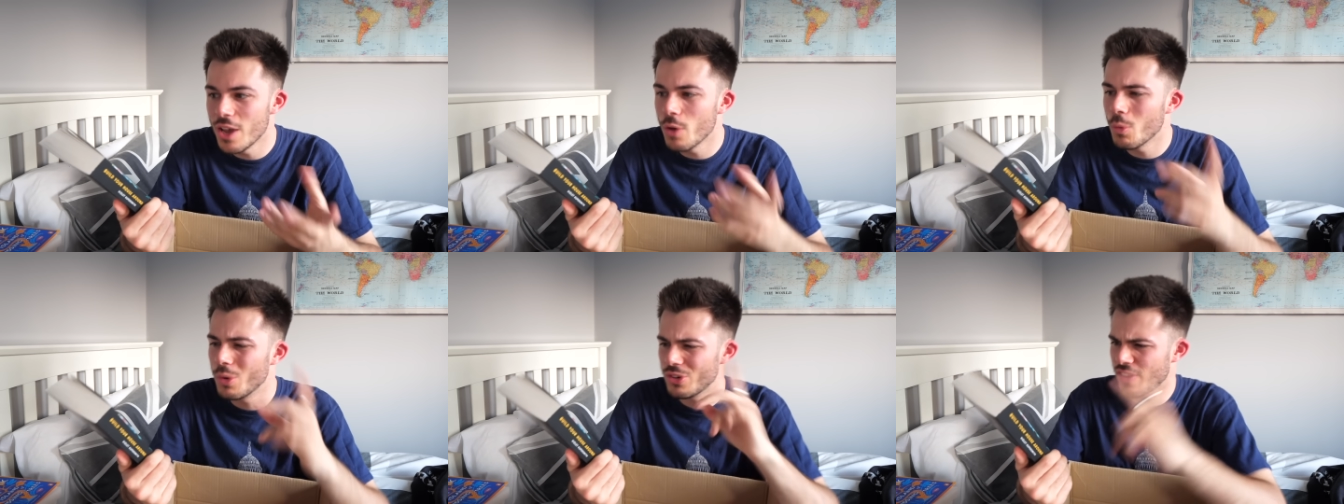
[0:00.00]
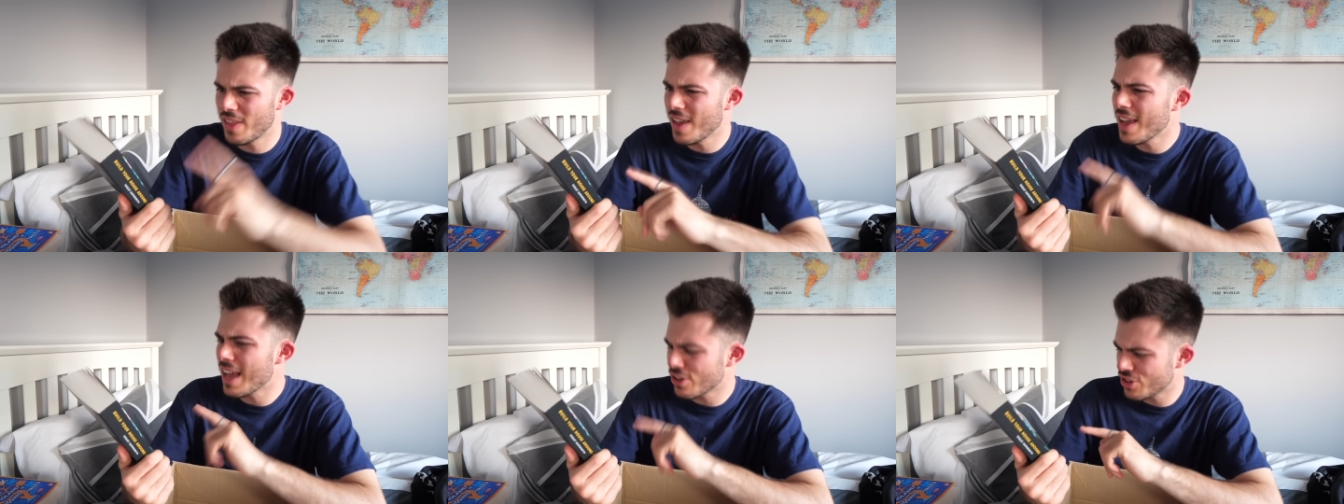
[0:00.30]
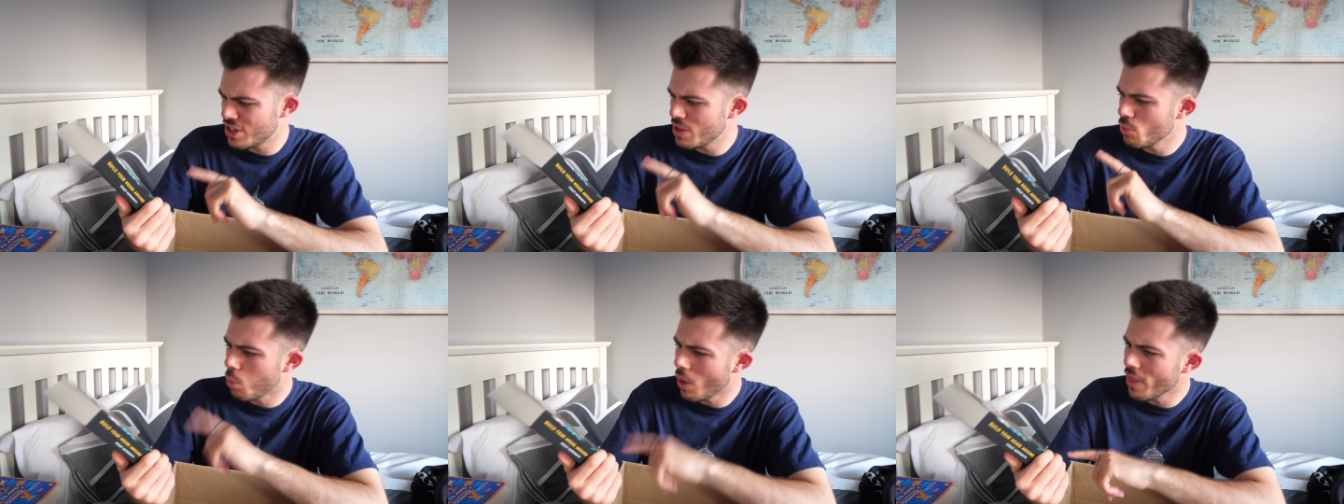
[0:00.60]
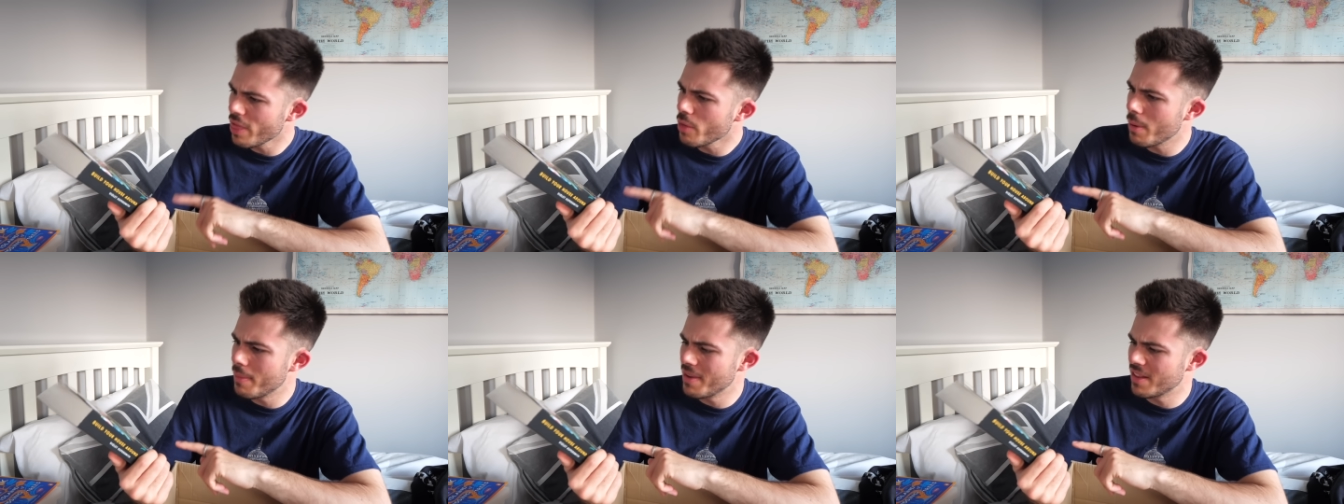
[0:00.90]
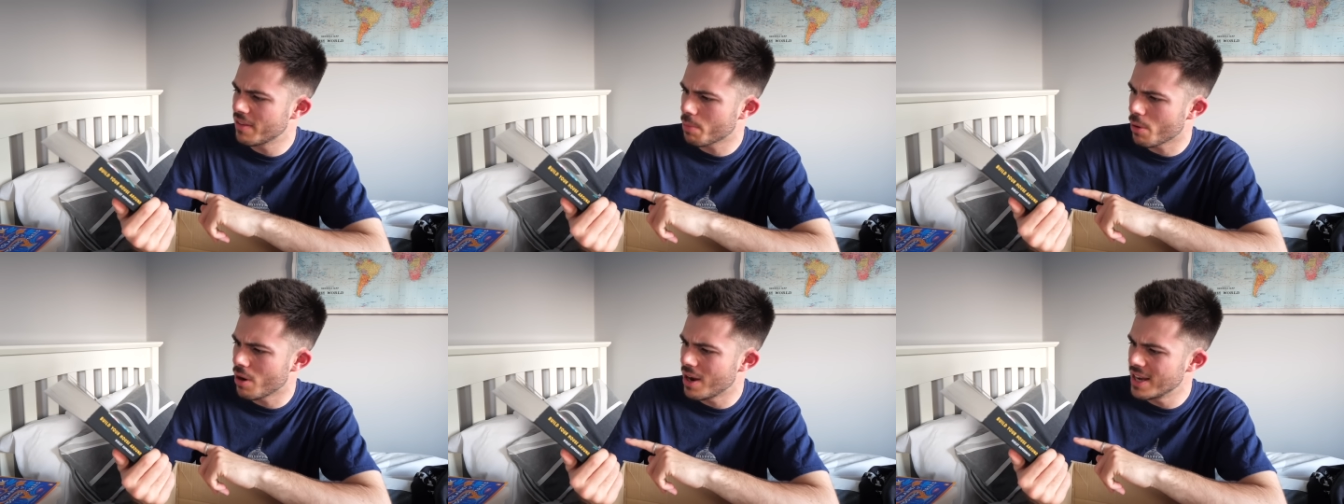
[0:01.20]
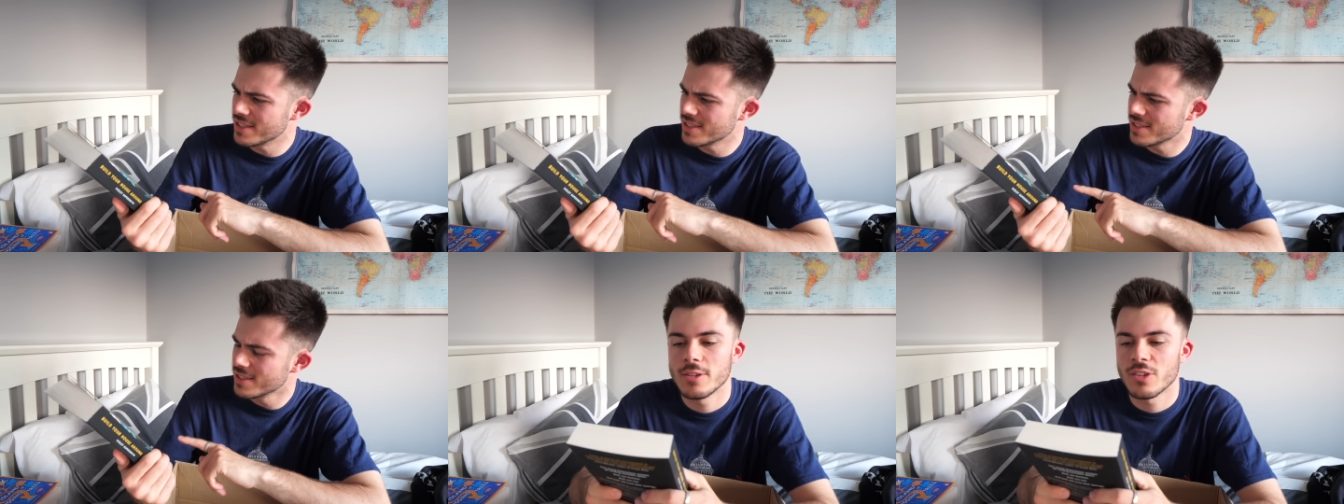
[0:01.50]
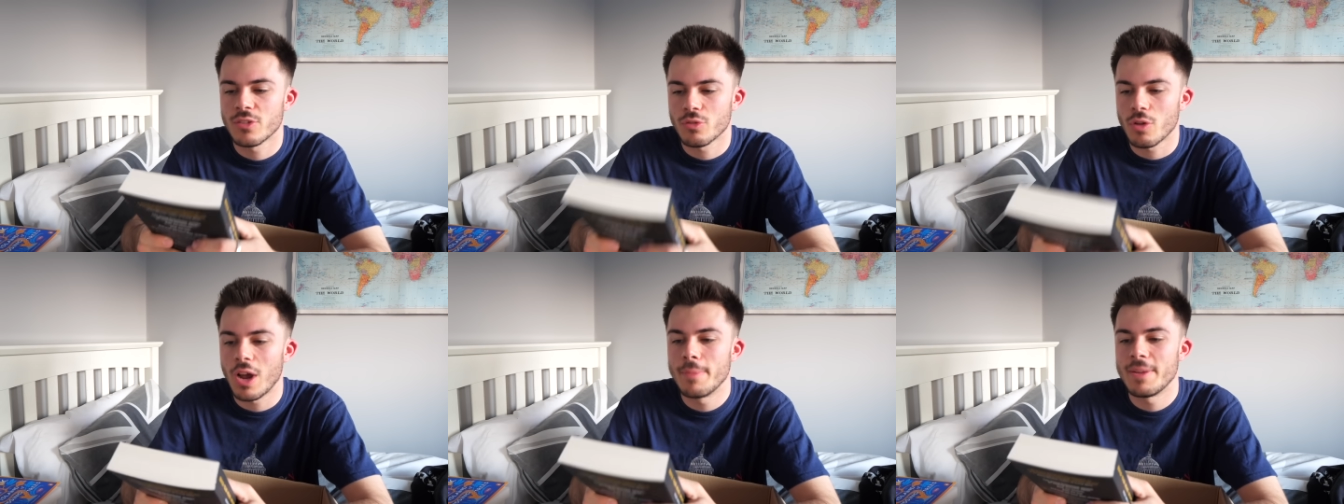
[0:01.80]
which I think actually won the Women's Prize,
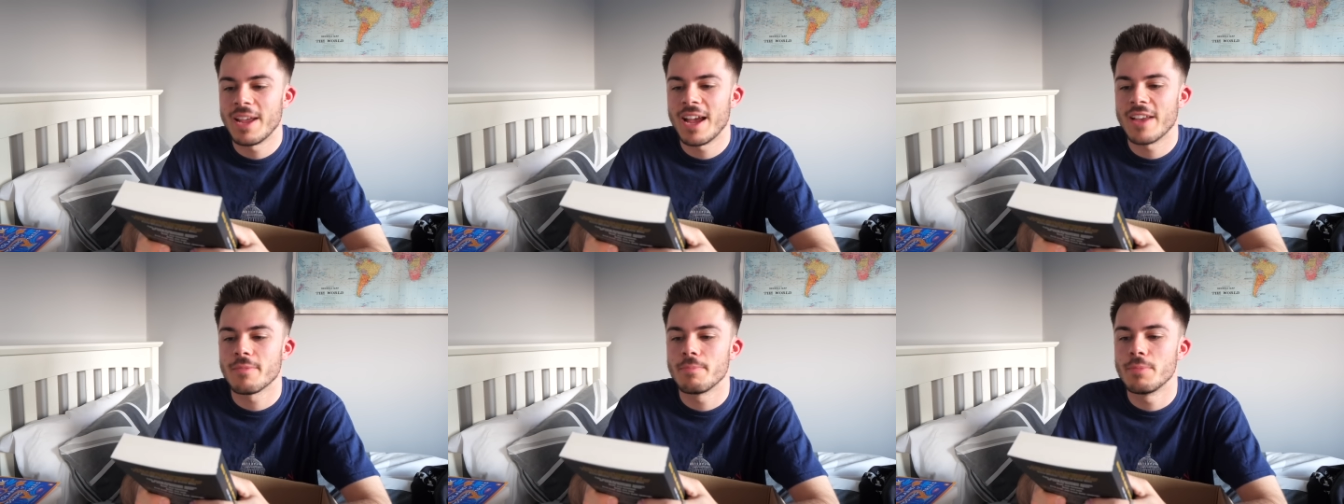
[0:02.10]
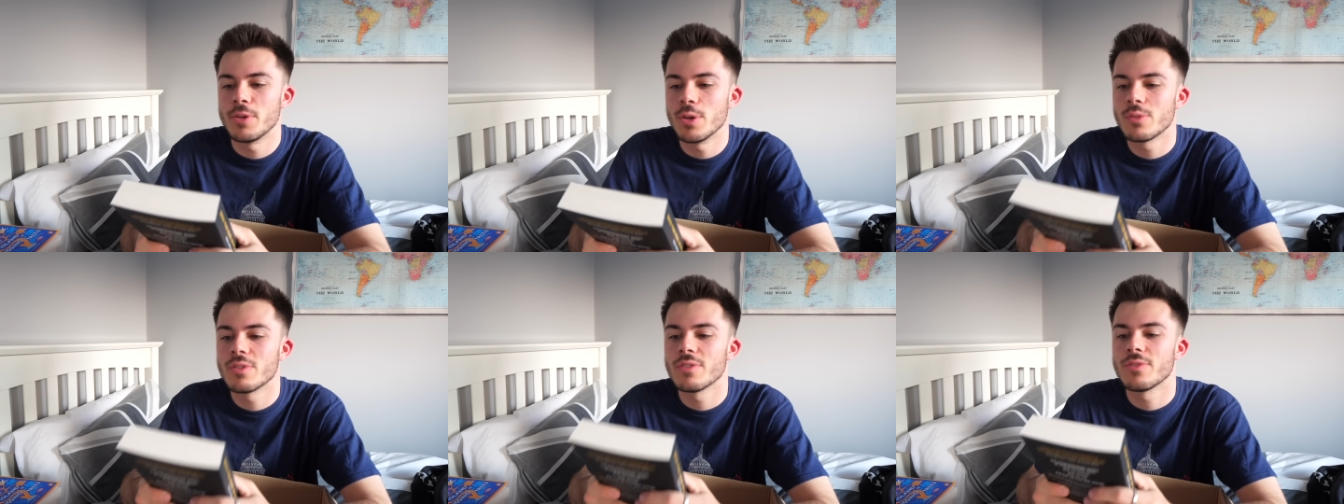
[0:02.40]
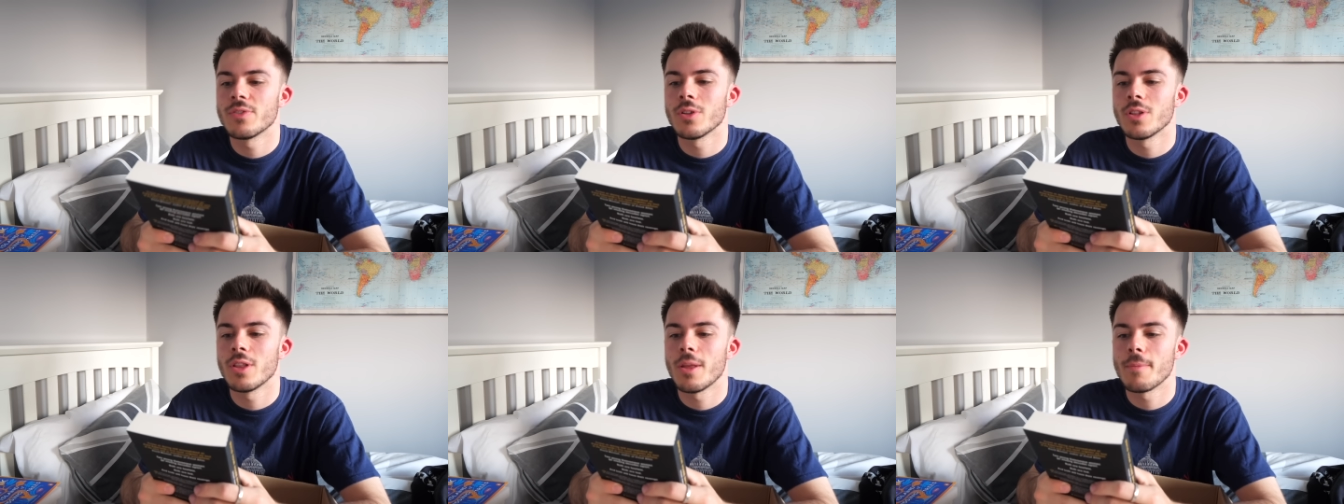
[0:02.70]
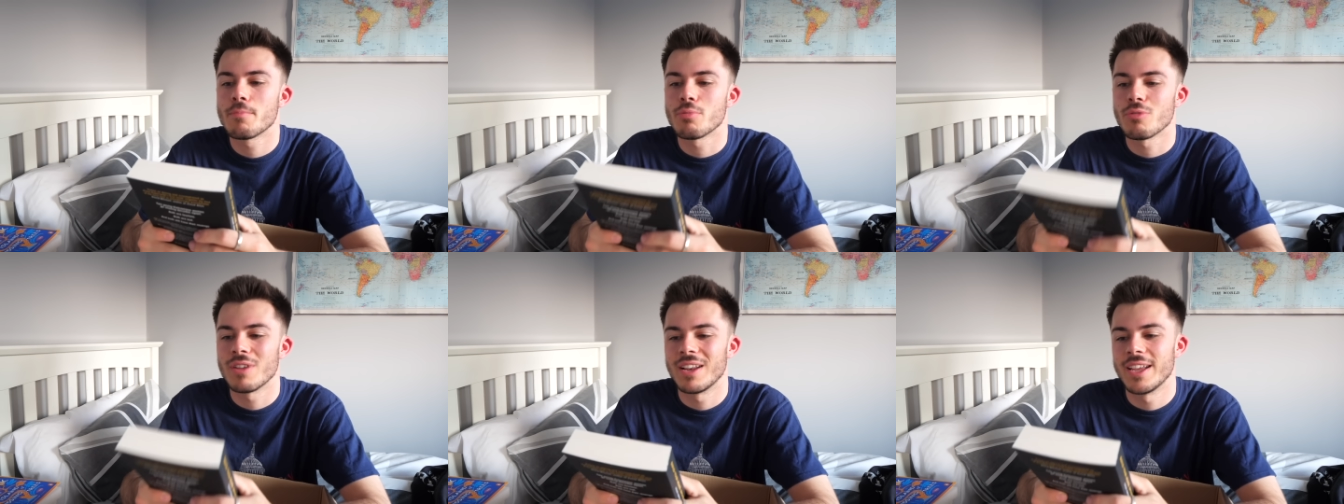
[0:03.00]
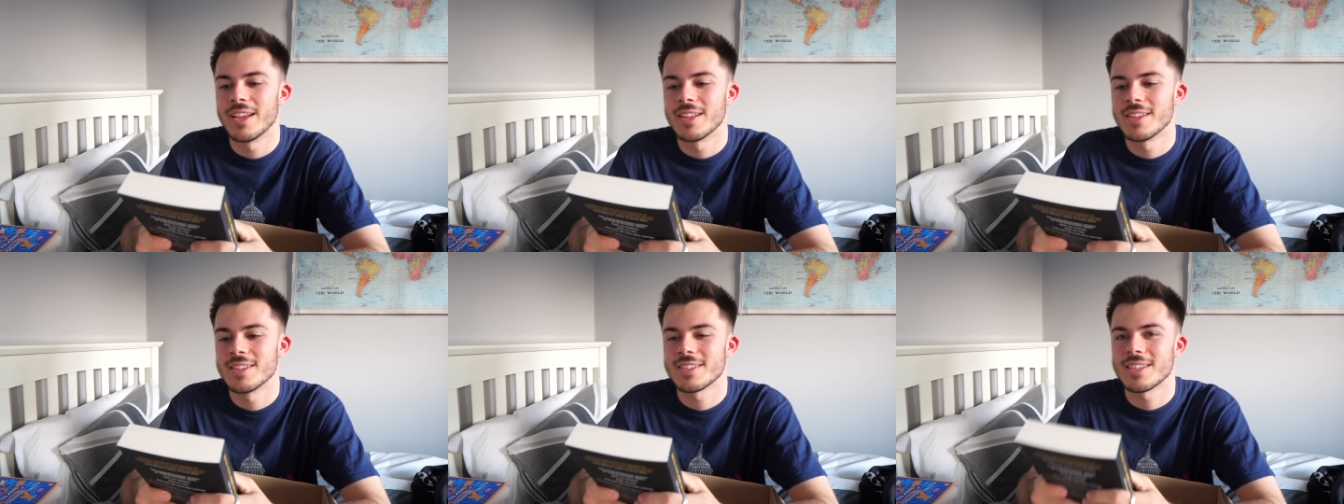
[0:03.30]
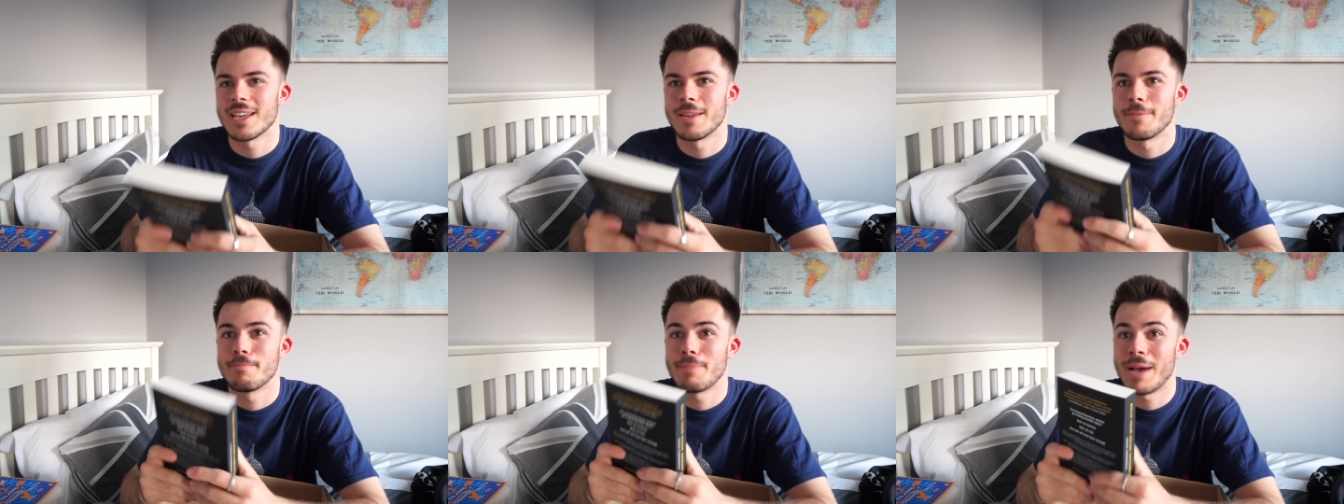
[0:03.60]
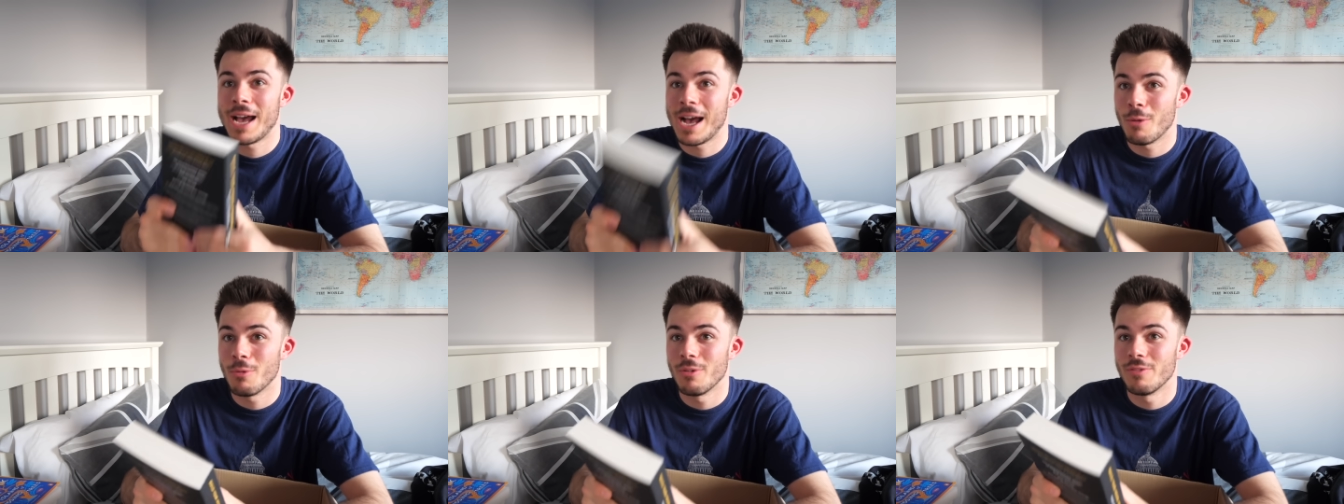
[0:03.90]
described it as beautiful, brilliant, and
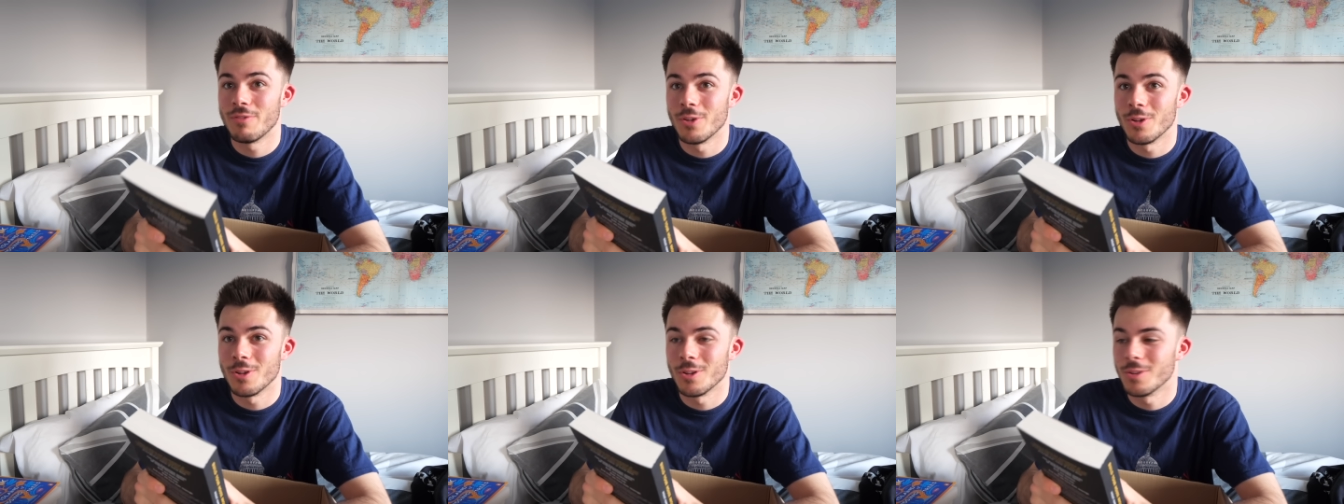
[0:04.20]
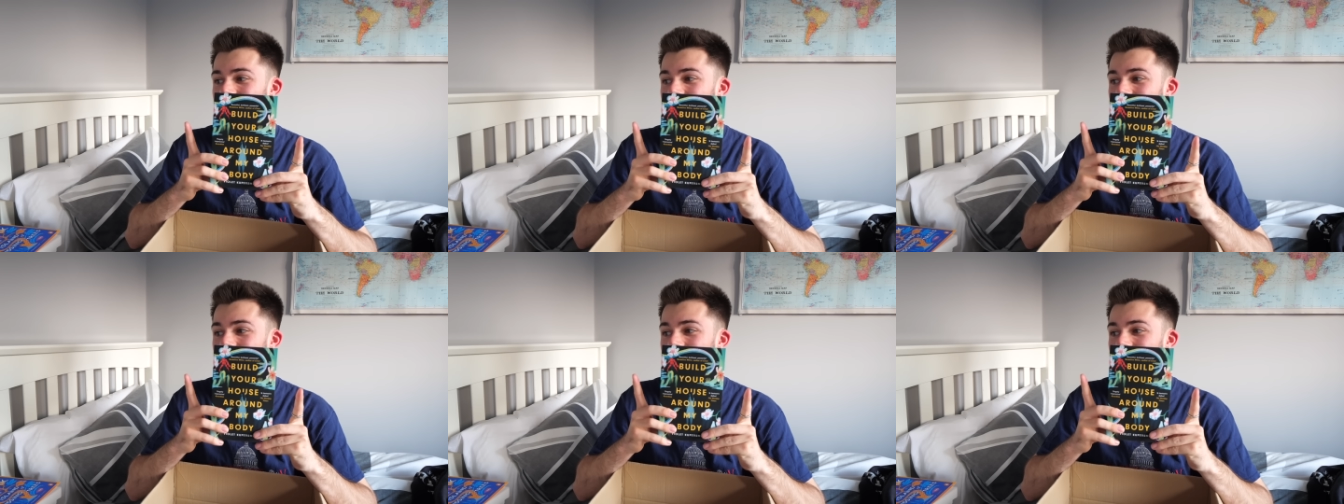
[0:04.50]
powerful.